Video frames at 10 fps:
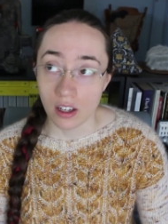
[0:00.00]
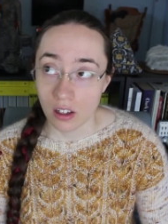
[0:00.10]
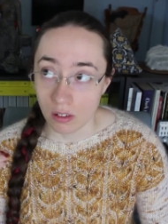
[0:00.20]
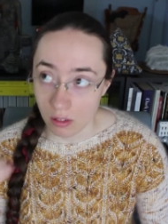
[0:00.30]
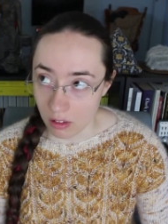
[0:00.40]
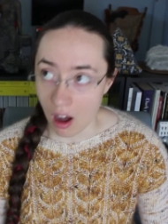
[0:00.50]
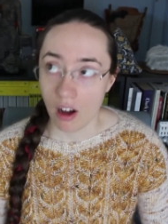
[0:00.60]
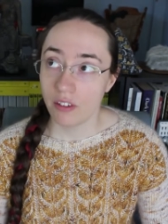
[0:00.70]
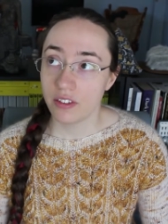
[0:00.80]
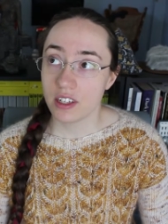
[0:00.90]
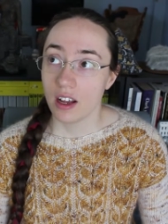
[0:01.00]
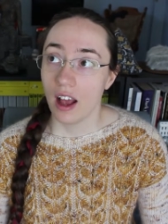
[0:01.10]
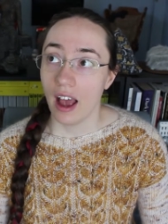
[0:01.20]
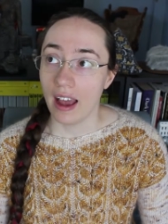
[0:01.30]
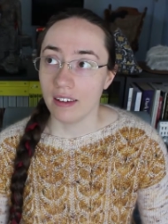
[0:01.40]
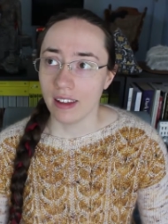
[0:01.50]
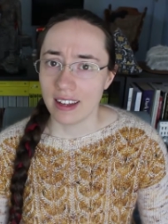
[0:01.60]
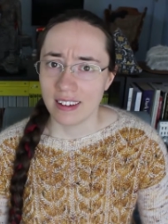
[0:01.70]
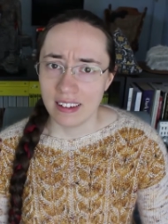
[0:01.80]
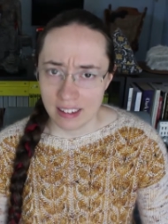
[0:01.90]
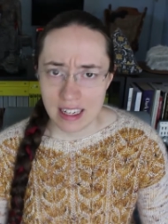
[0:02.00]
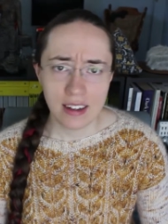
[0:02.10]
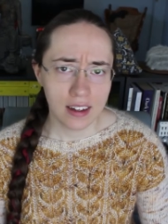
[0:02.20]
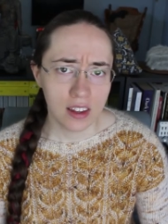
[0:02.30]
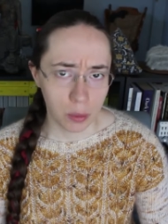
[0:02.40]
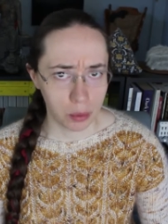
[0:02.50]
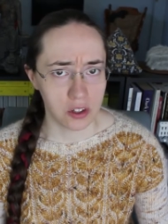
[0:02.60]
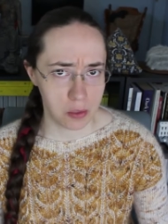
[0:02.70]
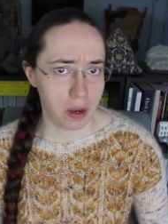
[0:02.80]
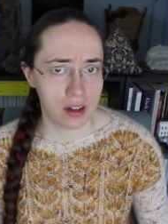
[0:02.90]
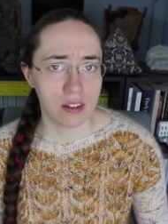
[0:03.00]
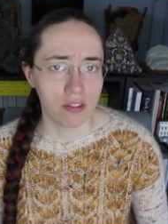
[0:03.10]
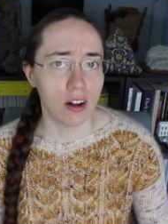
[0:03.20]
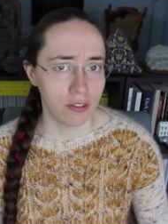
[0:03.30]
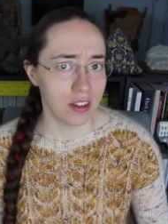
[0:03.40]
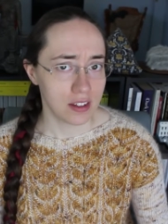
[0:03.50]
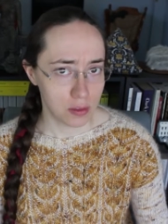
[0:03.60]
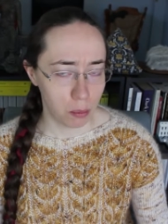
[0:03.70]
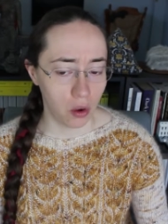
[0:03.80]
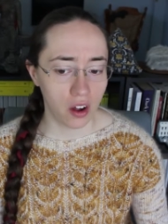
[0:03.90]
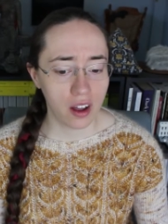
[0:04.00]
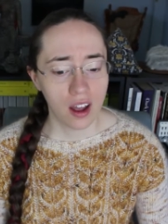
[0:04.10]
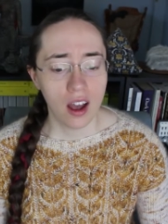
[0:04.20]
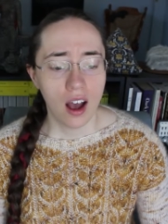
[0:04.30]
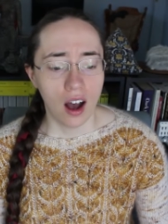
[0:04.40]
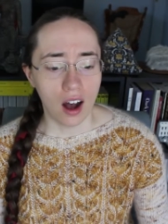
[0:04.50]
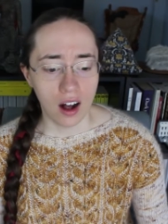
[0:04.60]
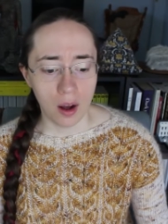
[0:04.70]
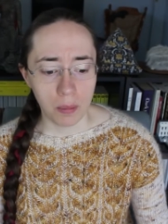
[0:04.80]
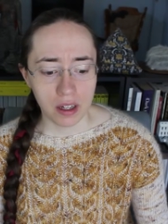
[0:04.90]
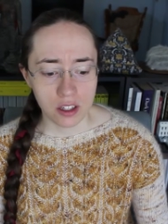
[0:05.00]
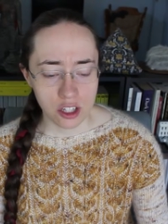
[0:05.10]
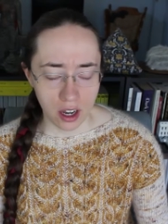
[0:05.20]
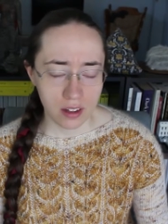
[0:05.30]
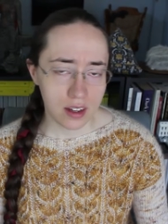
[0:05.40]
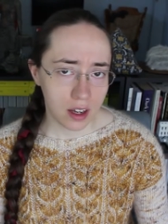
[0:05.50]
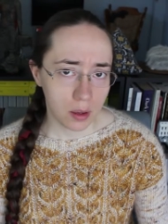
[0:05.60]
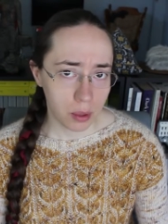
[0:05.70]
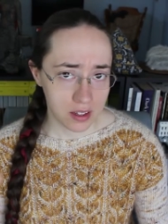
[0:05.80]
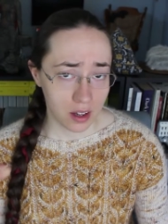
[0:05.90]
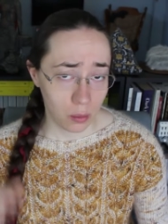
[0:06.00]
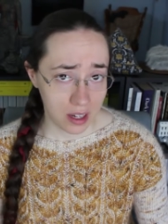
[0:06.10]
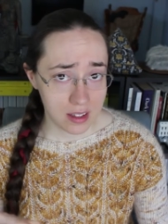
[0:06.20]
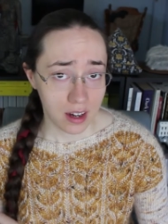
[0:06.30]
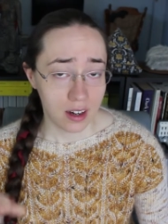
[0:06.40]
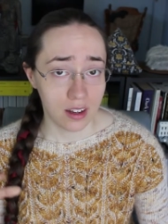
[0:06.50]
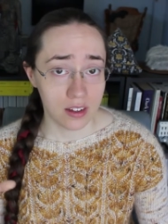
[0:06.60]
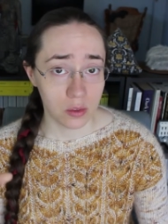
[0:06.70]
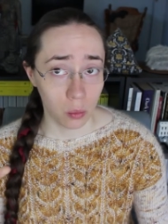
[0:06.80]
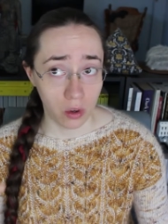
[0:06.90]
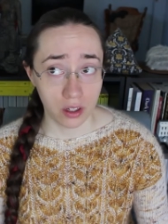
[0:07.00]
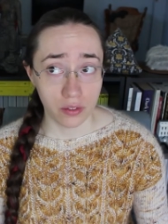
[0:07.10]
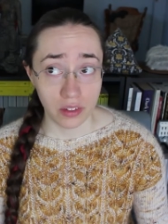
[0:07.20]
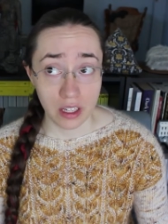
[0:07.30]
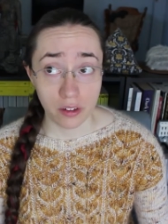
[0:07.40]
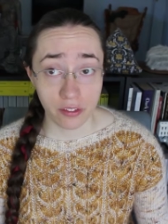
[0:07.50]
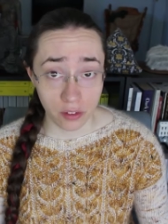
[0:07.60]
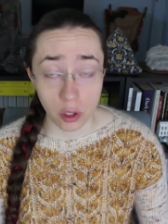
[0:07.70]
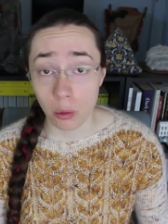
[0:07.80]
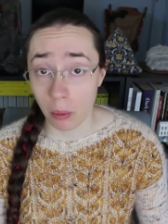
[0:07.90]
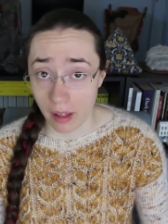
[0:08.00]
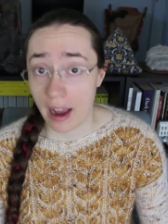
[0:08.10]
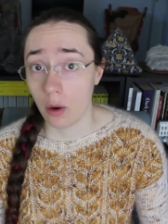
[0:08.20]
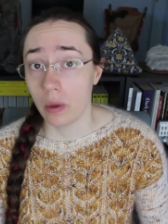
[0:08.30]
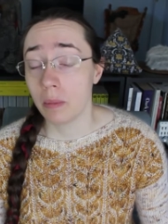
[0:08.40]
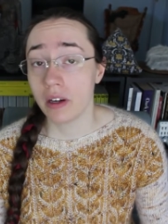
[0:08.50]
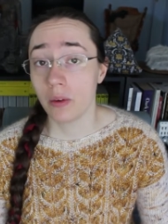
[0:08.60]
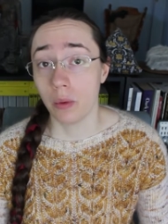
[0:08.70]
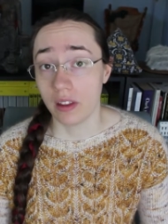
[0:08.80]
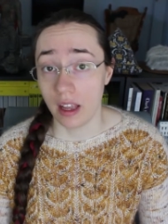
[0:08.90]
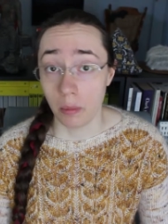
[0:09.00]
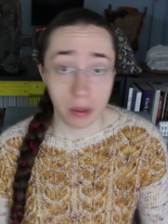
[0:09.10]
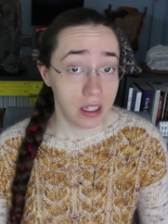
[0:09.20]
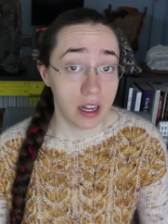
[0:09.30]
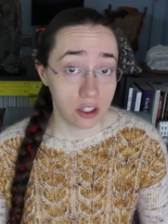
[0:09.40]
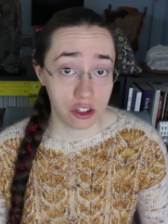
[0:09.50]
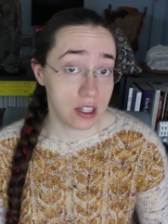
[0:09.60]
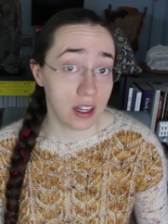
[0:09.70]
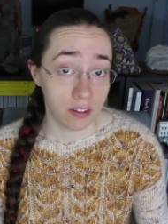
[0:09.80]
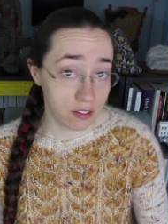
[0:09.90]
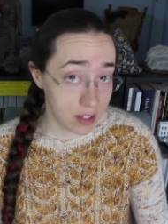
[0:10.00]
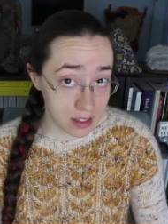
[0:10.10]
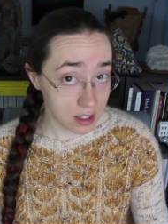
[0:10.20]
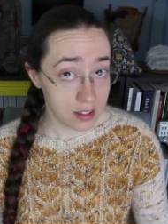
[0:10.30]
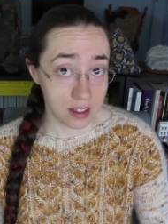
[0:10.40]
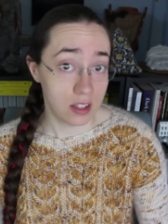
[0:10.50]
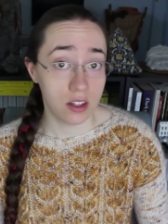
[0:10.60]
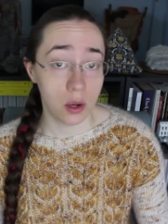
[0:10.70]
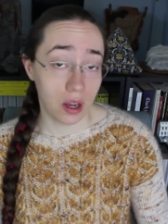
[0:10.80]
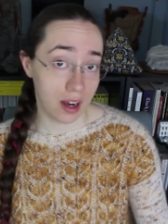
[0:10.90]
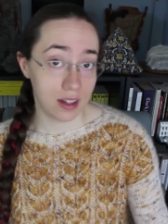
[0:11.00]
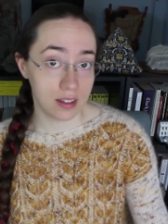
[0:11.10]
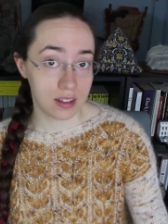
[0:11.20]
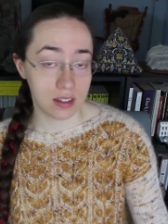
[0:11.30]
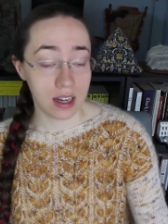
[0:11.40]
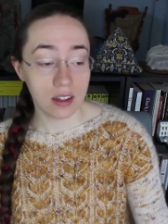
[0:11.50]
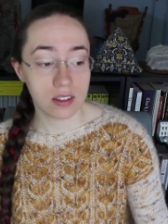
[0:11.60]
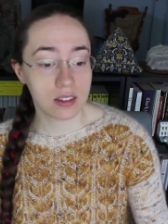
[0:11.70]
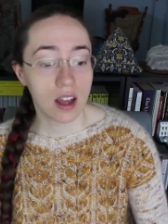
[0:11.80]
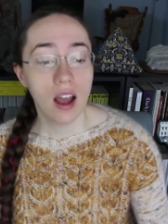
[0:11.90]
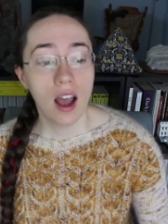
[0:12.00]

loved and like needed the perspective of this book. Um, Chanda Prescod-Weinstein is one of the few black women with a PhD in physics in the United States.